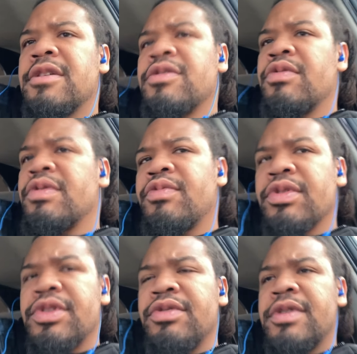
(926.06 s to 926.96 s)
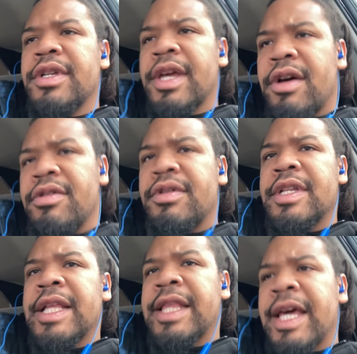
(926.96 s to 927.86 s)
What, are you good at? Are oh, you
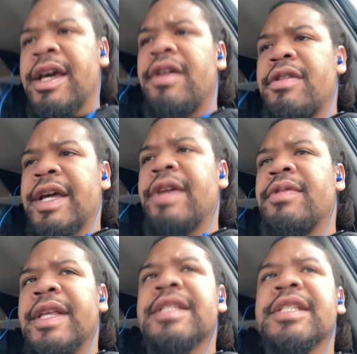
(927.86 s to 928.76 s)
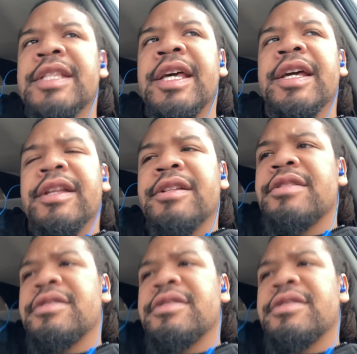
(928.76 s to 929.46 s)
good at that? Okay, well let's connect.